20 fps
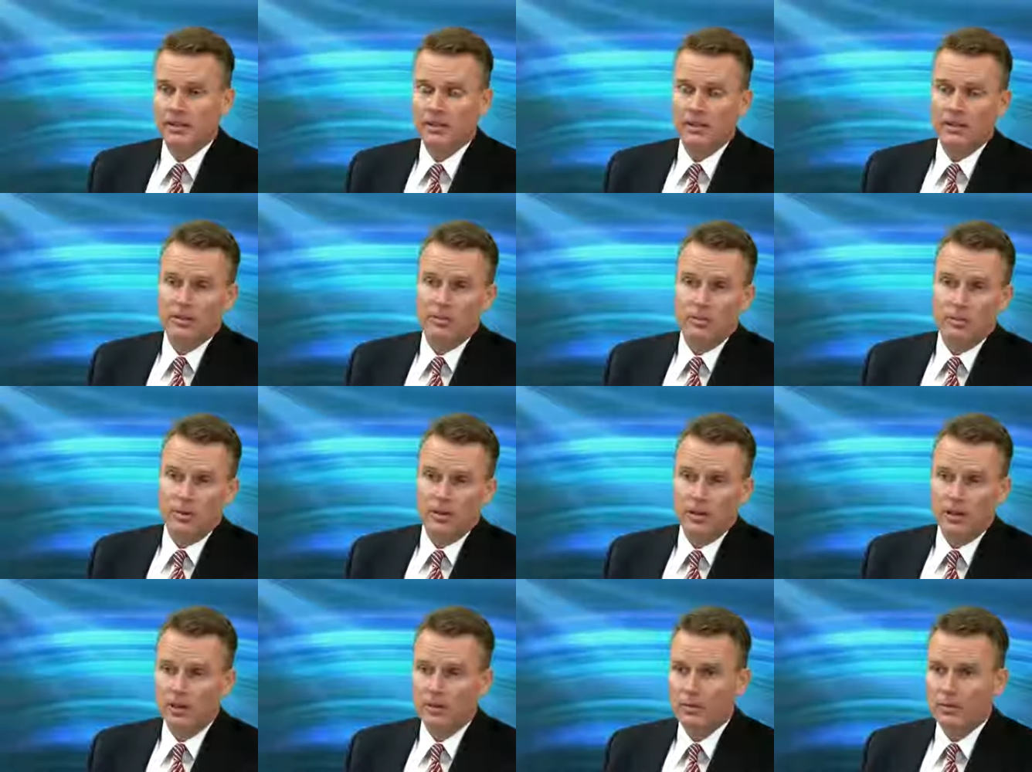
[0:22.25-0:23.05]
you know,
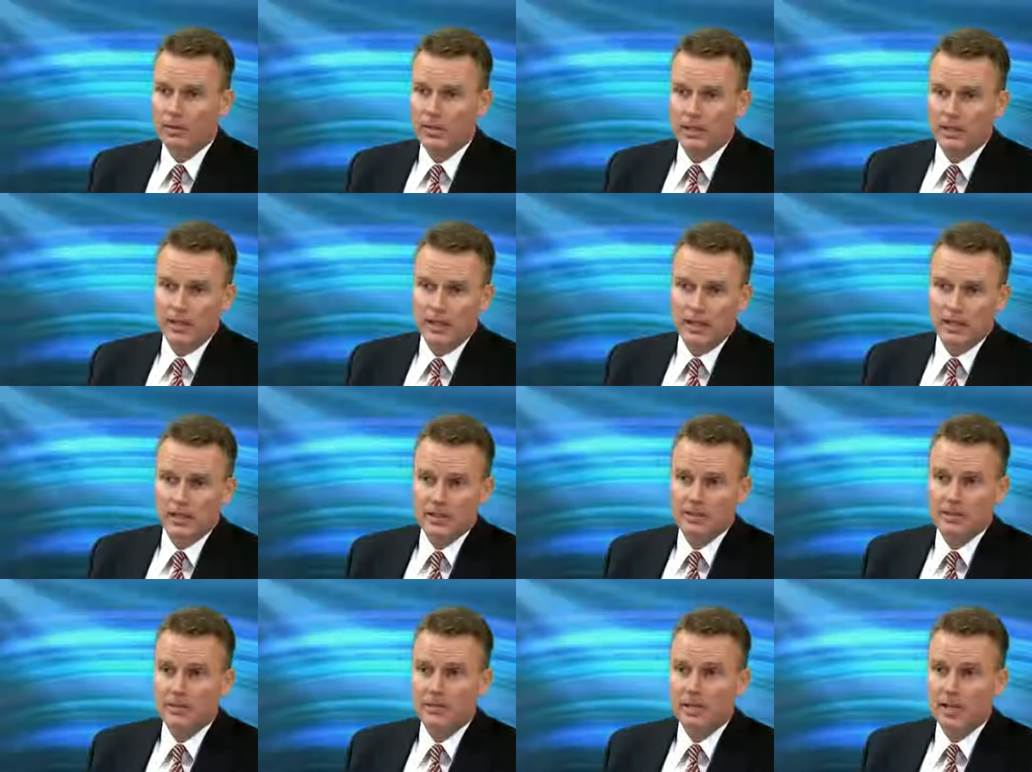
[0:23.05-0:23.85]
we're there when you need
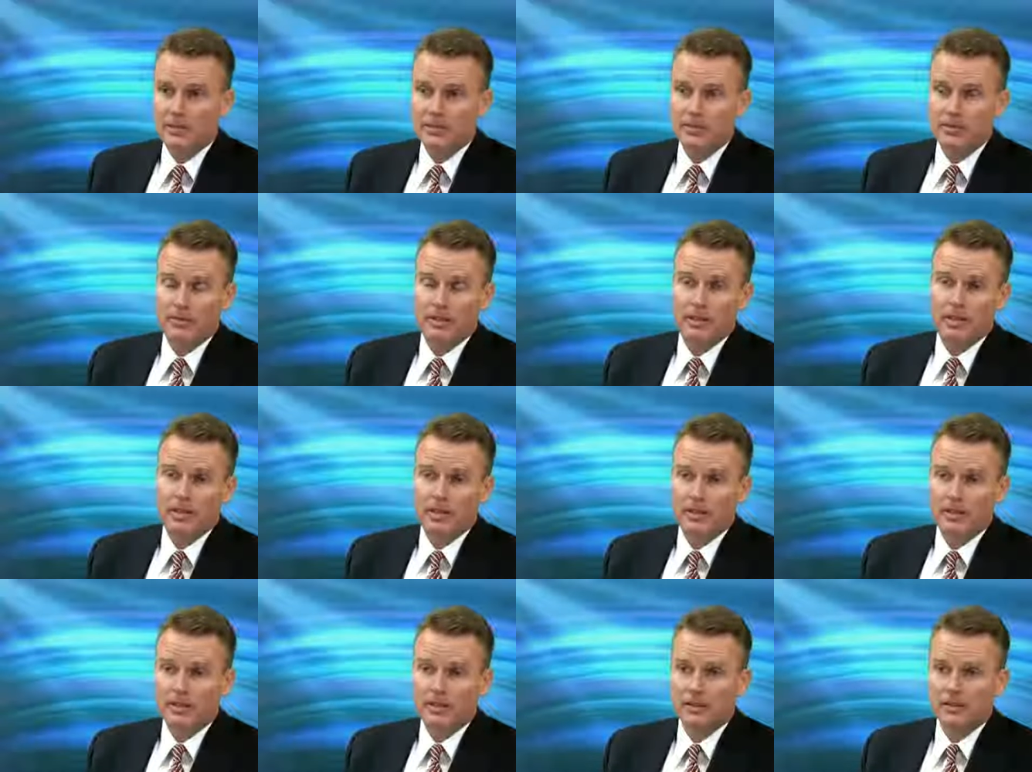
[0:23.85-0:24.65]
us type of
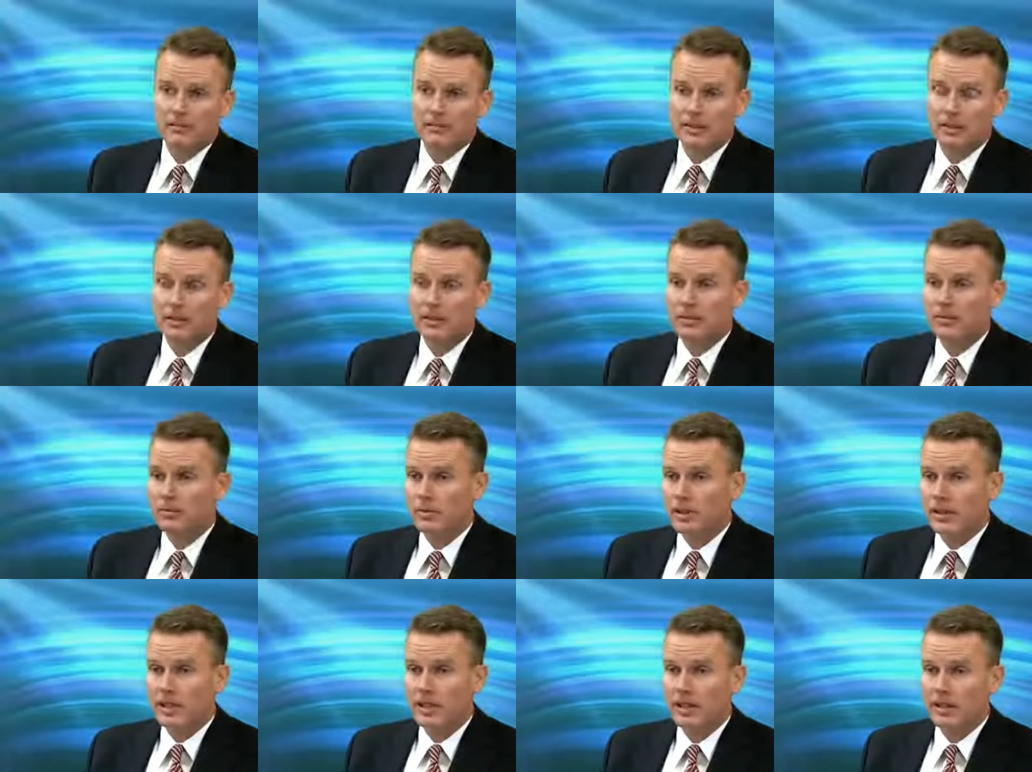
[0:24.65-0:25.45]
thing. But the
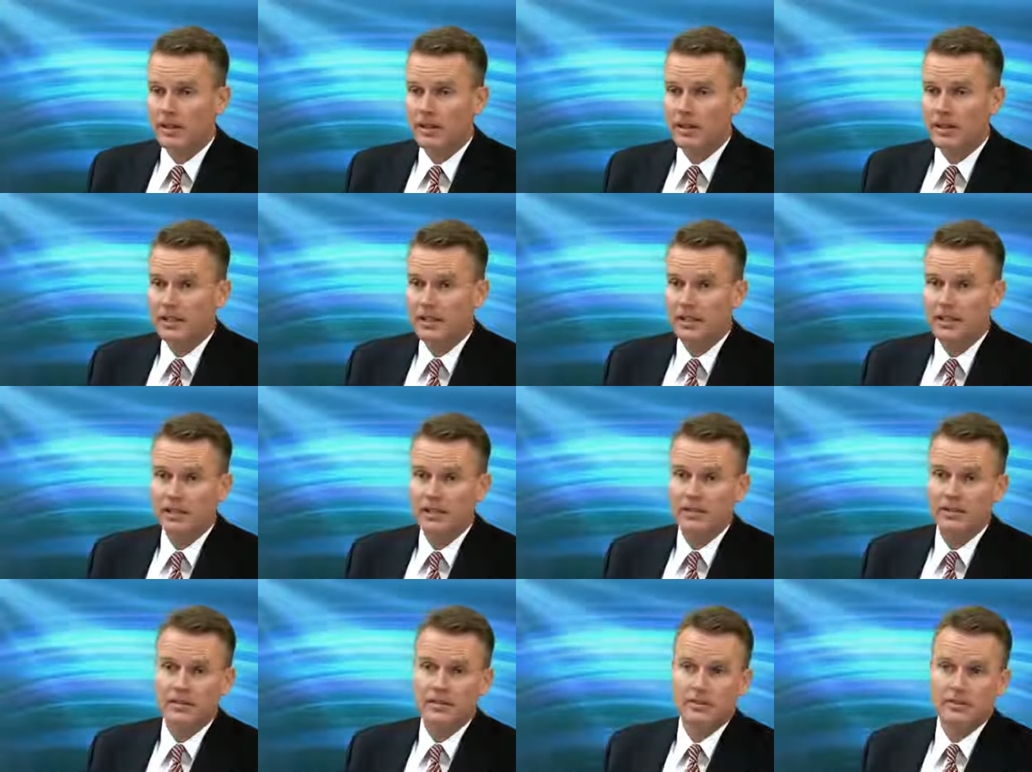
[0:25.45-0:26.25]
reality
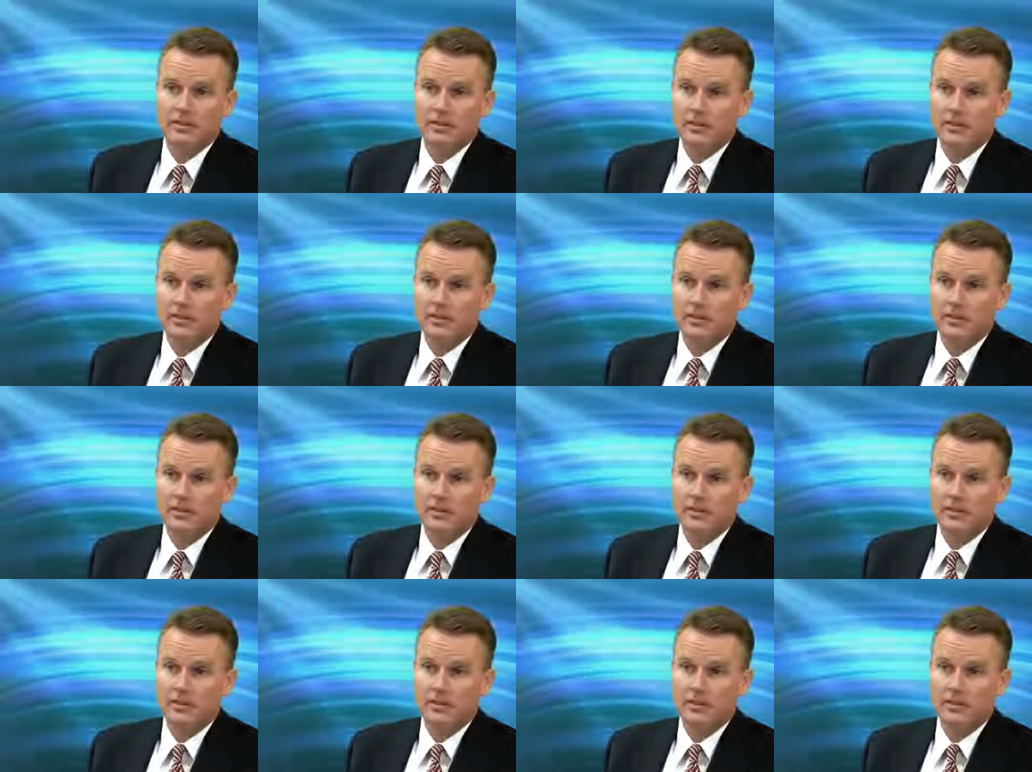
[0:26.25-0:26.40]
is